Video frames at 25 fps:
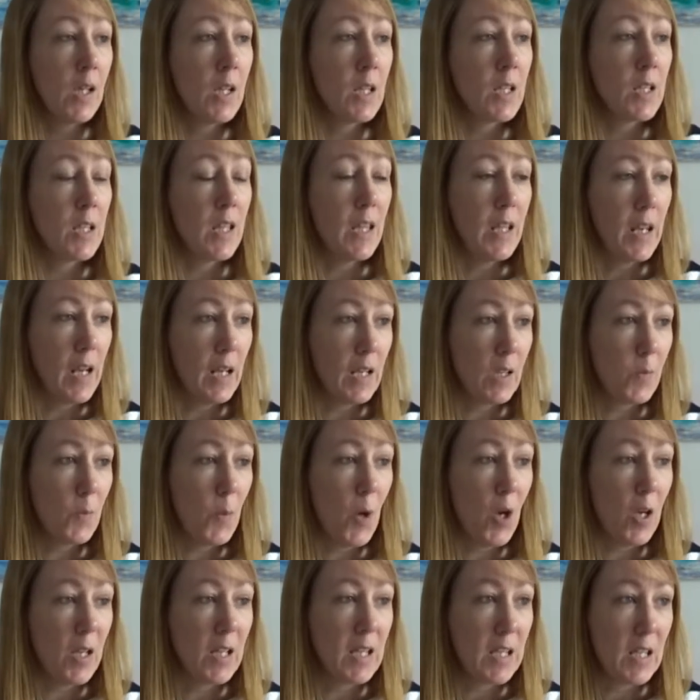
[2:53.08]
So the next
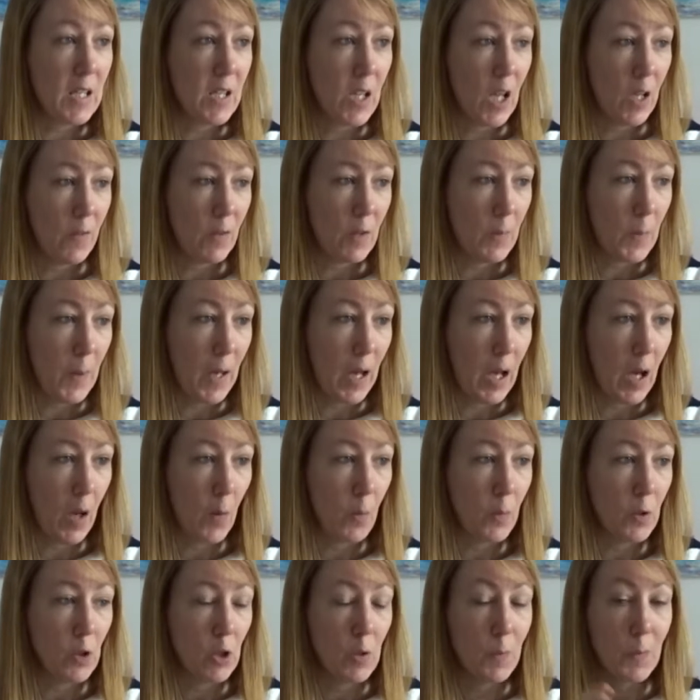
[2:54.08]
part is the surface
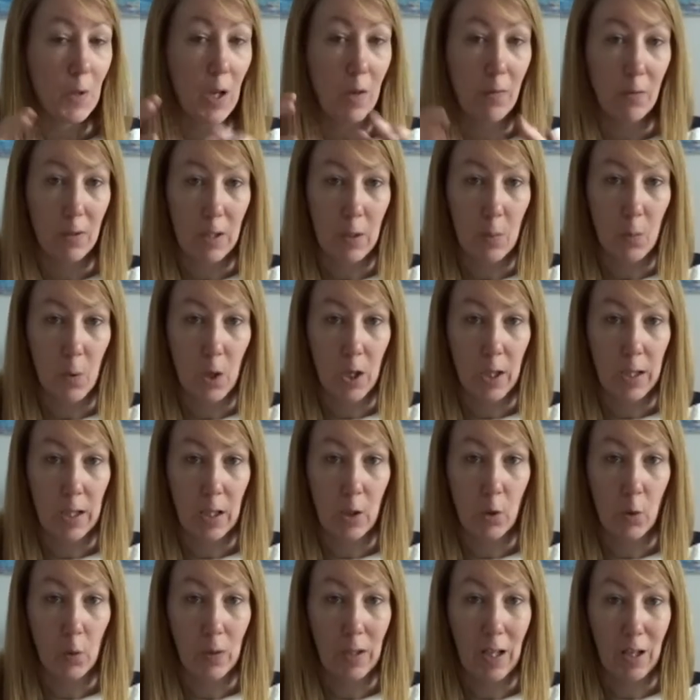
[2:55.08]
pattern, which I'm currently
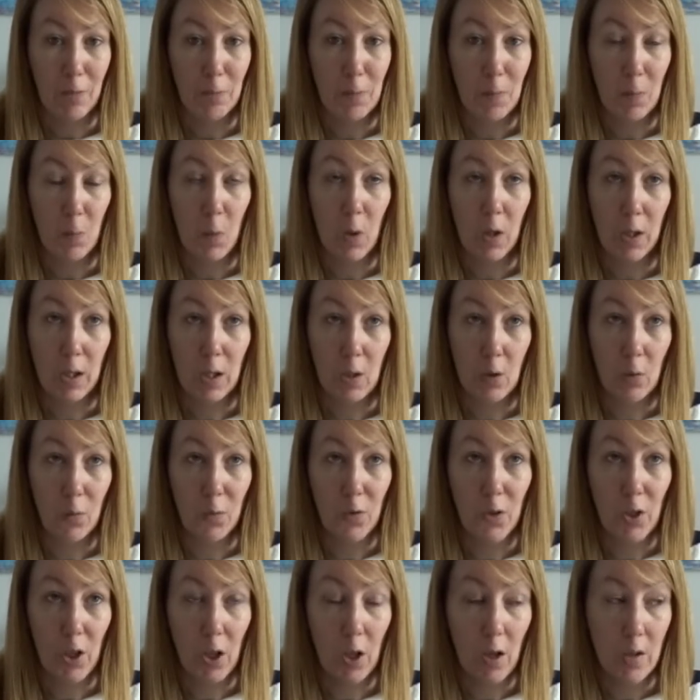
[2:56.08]
working on, have been working on
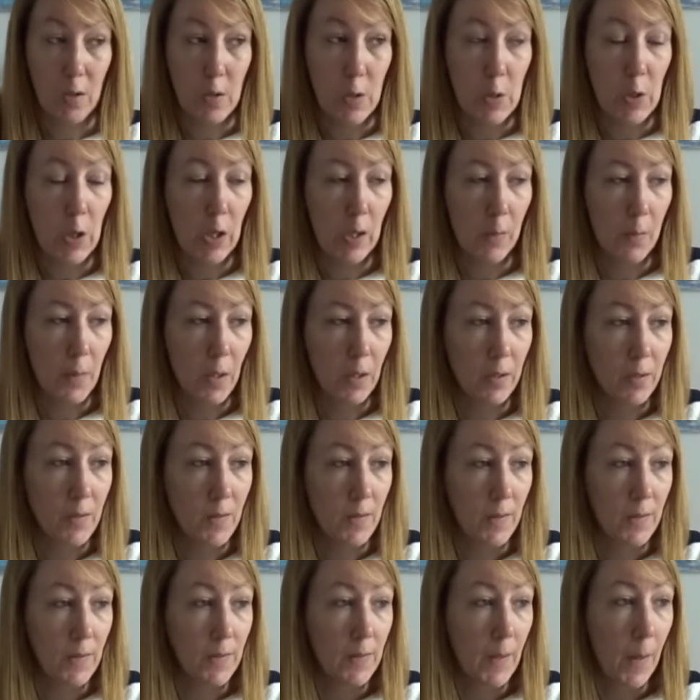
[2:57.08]
for the last 2
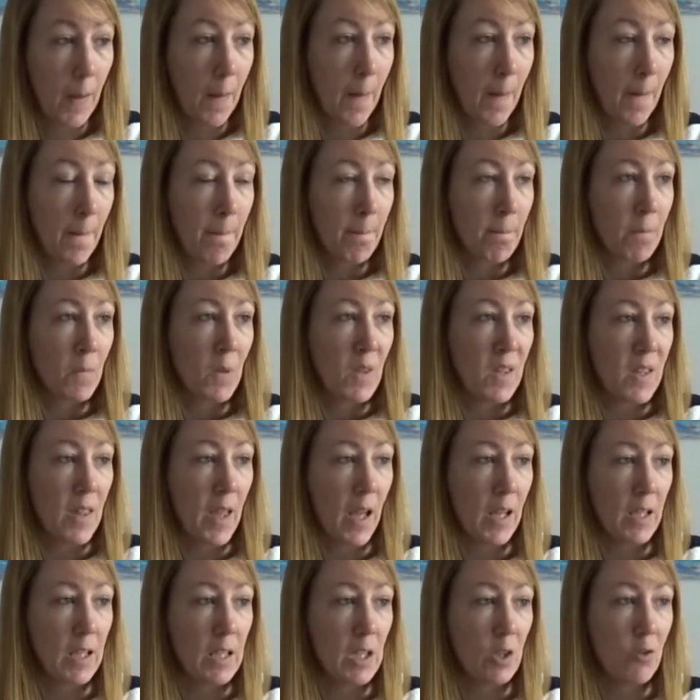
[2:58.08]
months. So
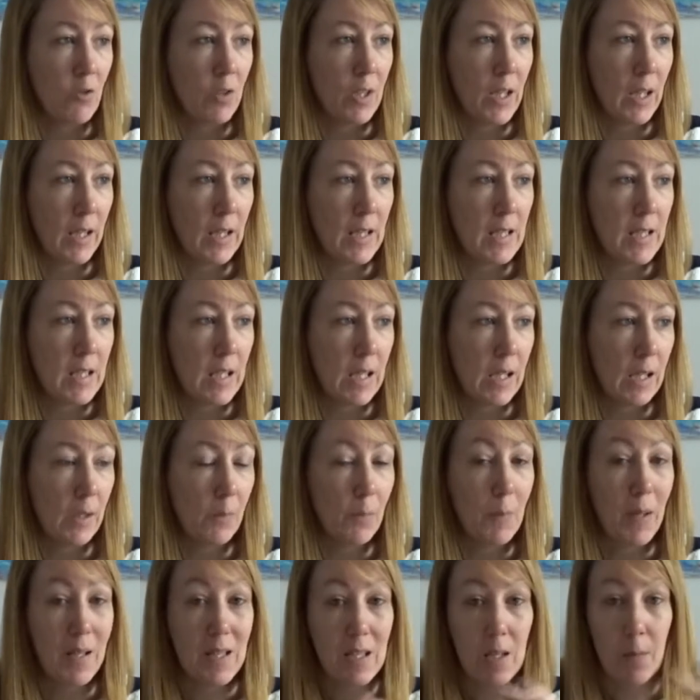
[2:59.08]
that's creating
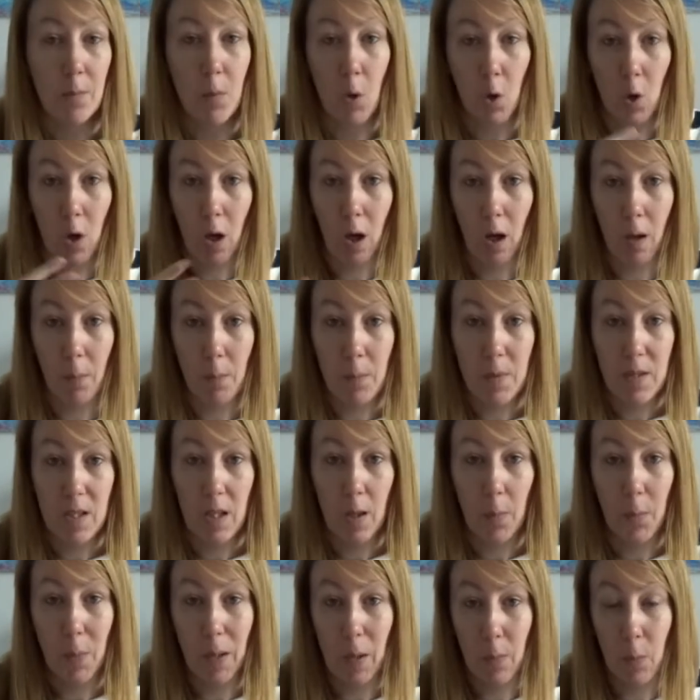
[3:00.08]
better mock-ups so
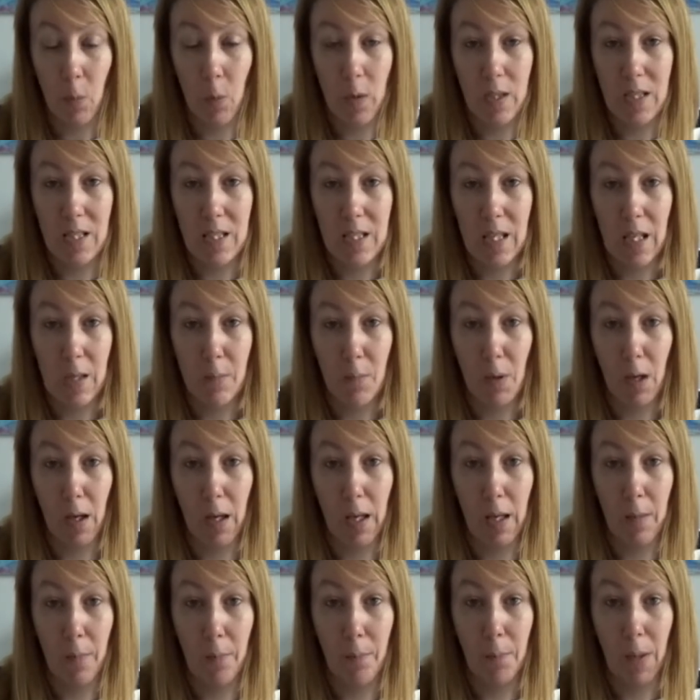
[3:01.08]
that people can see
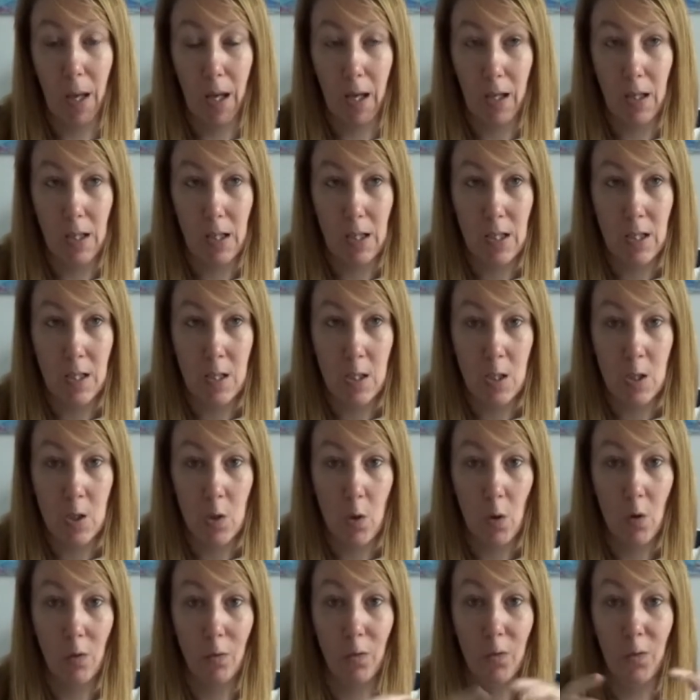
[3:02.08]
my patterns
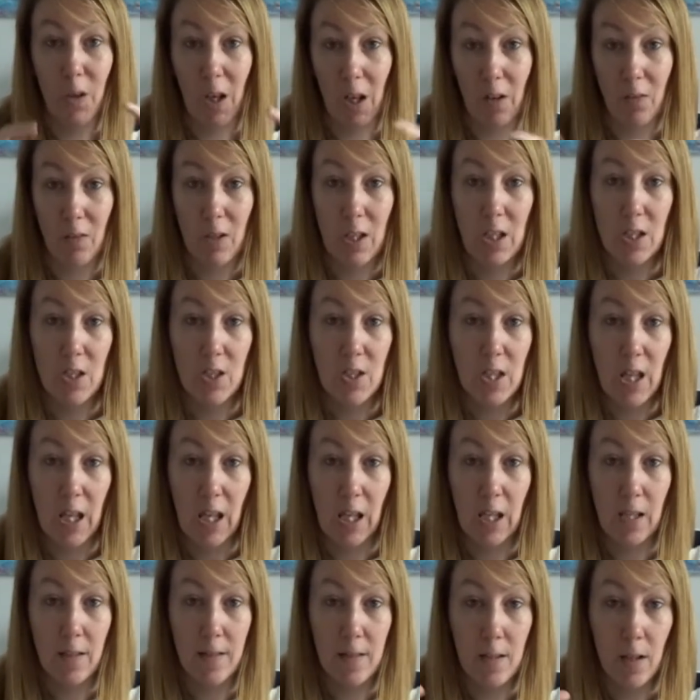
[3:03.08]
on various things